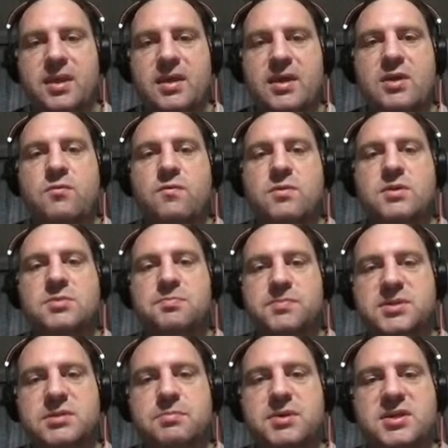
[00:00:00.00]
in
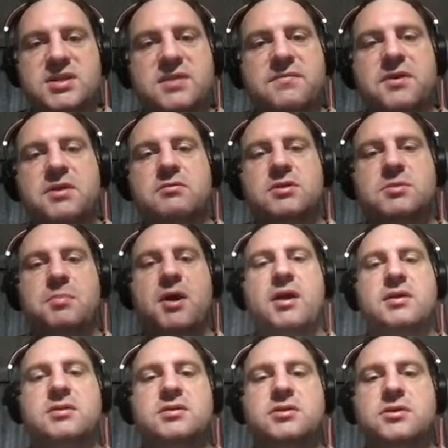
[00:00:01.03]
specific
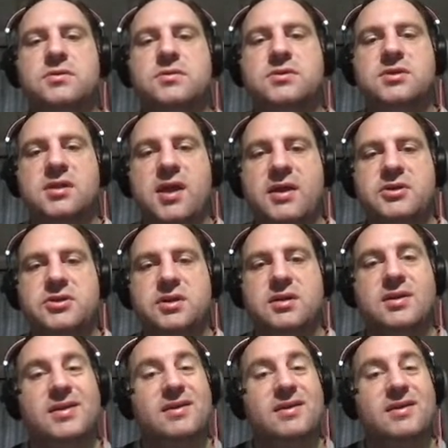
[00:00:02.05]
response to selection.